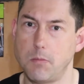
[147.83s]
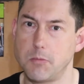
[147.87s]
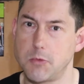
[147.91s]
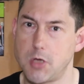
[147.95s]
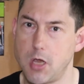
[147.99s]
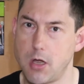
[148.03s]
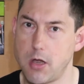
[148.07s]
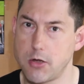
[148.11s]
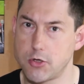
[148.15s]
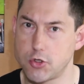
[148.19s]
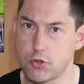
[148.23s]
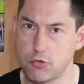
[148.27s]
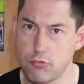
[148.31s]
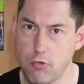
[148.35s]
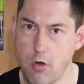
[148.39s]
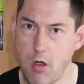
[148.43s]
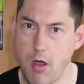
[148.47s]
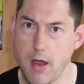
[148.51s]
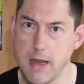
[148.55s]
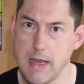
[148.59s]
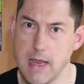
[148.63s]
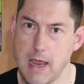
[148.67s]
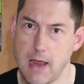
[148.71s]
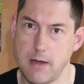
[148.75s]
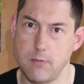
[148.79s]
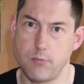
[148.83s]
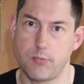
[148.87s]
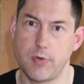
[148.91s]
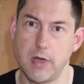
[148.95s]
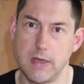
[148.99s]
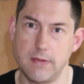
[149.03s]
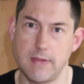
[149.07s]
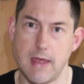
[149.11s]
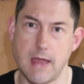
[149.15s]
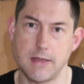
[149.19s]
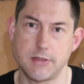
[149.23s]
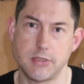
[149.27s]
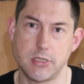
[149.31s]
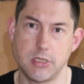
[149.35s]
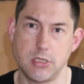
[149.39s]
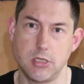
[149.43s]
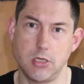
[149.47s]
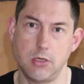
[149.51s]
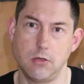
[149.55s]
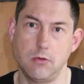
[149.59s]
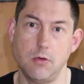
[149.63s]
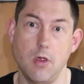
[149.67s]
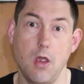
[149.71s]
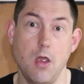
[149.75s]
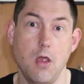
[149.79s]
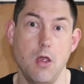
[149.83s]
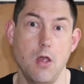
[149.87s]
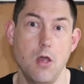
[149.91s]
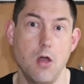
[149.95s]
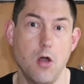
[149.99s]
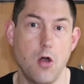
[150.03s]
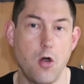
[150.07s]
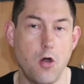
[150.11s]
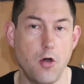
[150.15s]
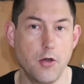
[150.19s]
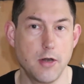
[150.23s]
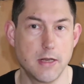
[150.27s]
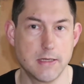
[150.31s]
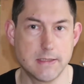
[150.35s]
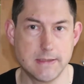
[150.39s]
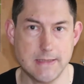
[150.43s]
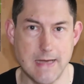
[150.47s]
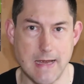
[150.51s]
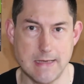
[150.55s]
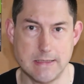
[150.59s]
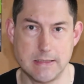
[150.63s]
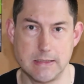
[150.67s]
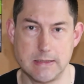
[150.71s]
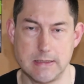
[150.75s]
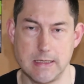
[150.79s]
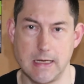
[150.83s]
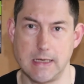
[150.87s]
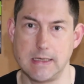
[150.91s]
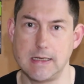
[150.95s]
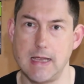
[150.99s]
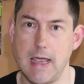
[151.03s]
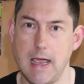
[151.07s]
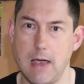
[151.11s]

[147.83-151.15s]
I'm going to try and bring that to you on a Saturday.